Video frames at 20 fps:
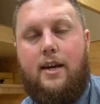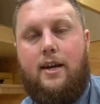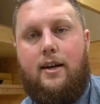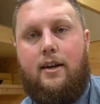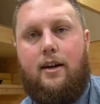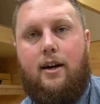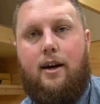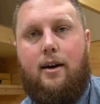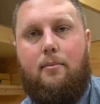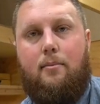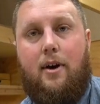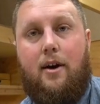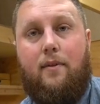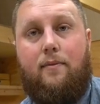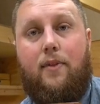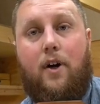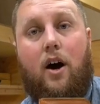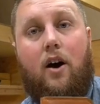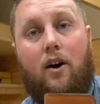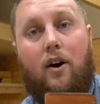um, of
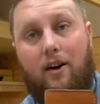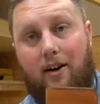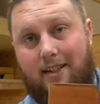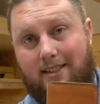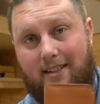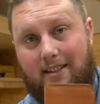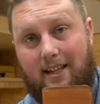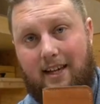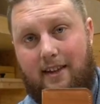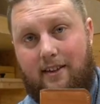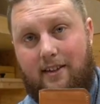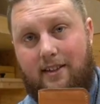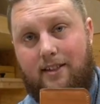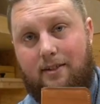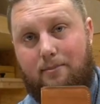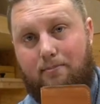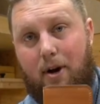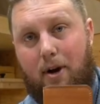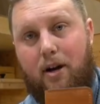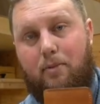the harness leather, this is
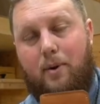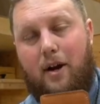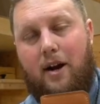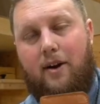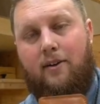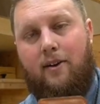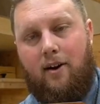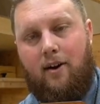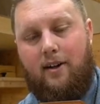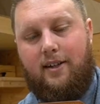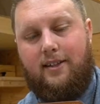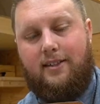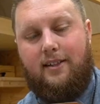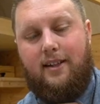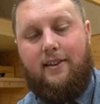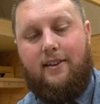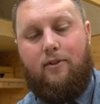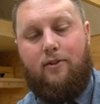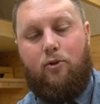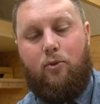Buck Brown harness
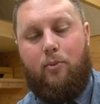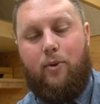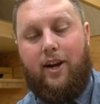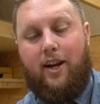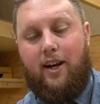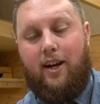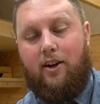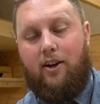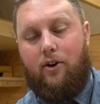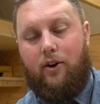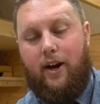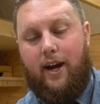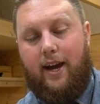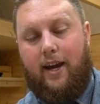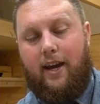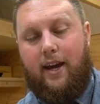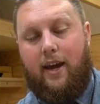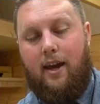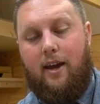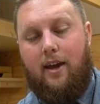leather from Wicked and
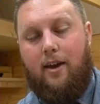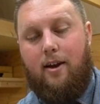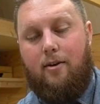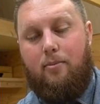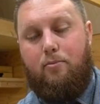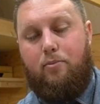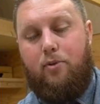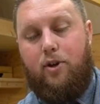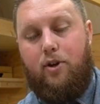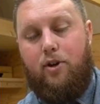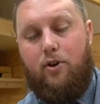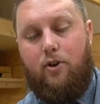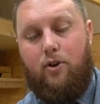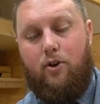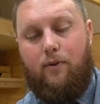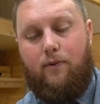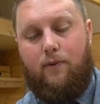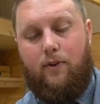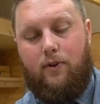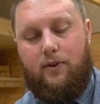Craig.
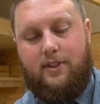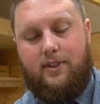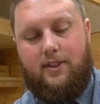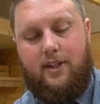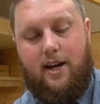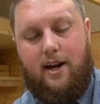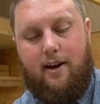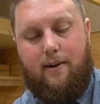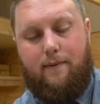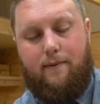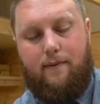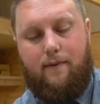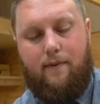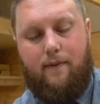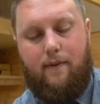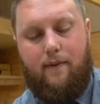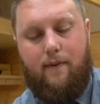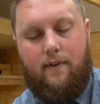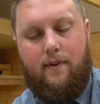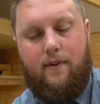Beautiful stuff.
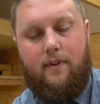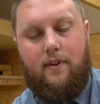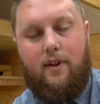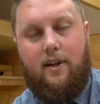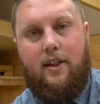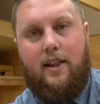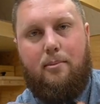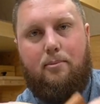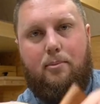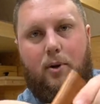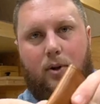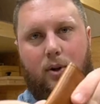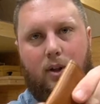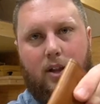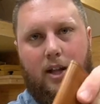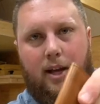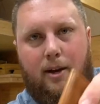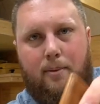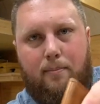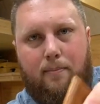Look at that pull
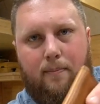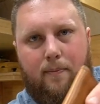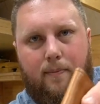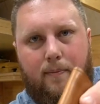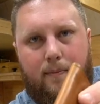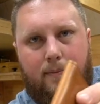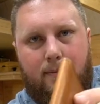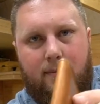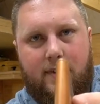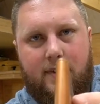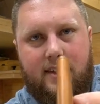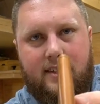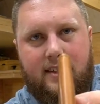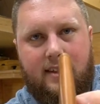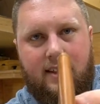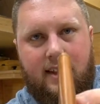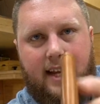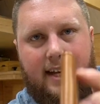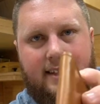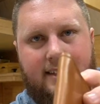up. Just
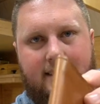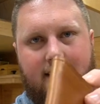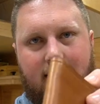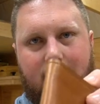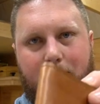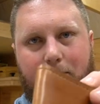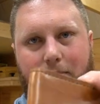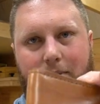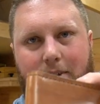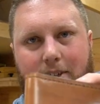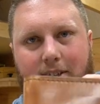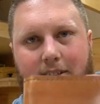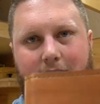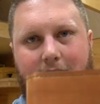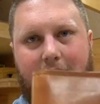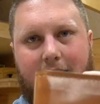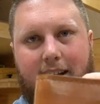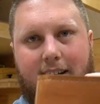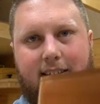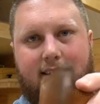lights up real
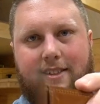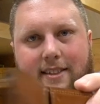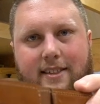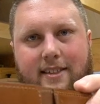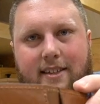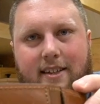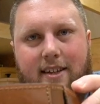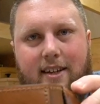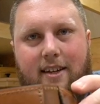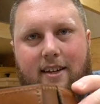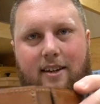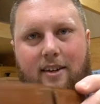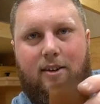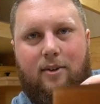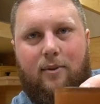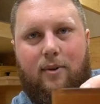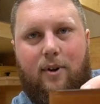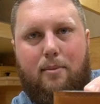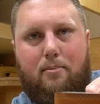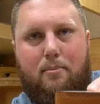nice
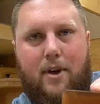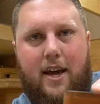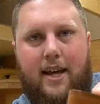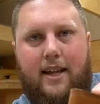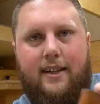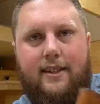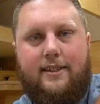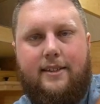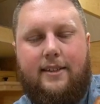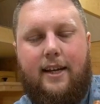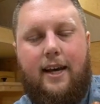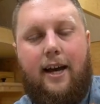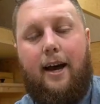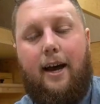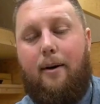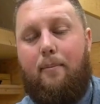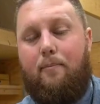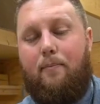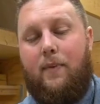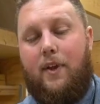when it bends.
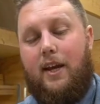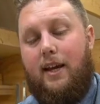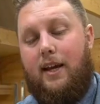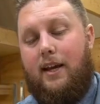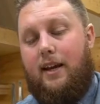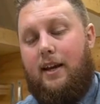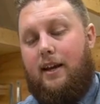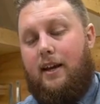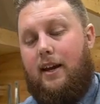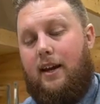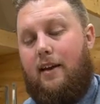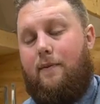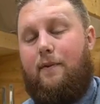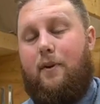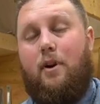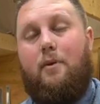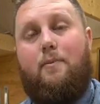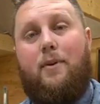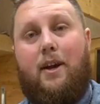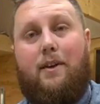Um, if you're
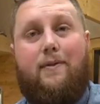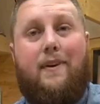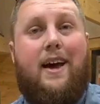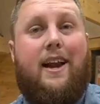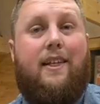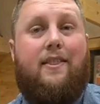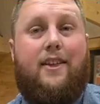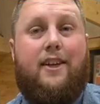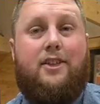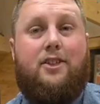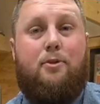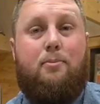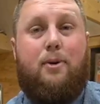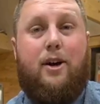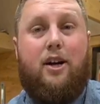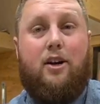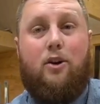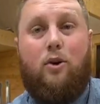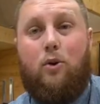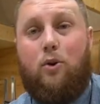a big fan of this, you
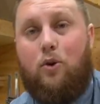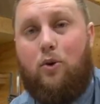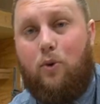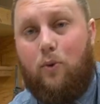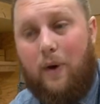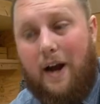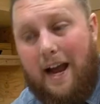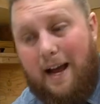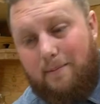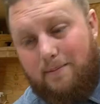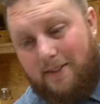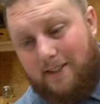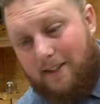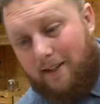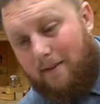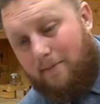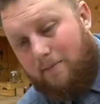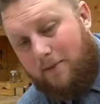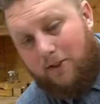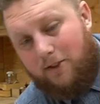better go grab
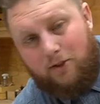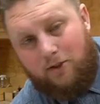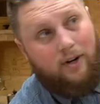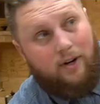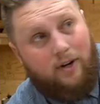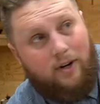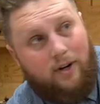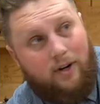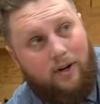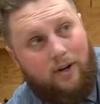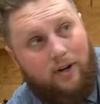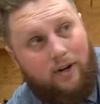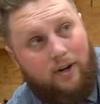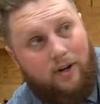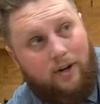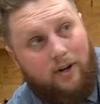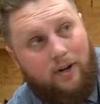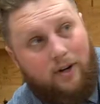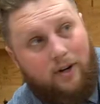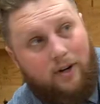some soon. I think on
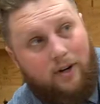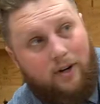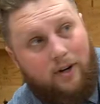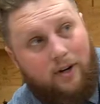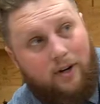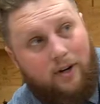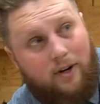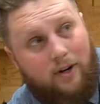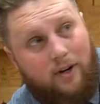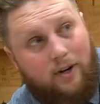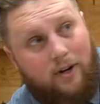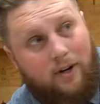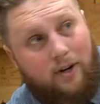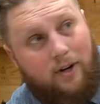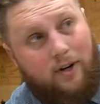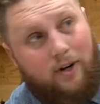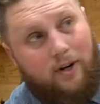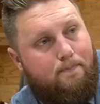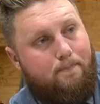Friday the...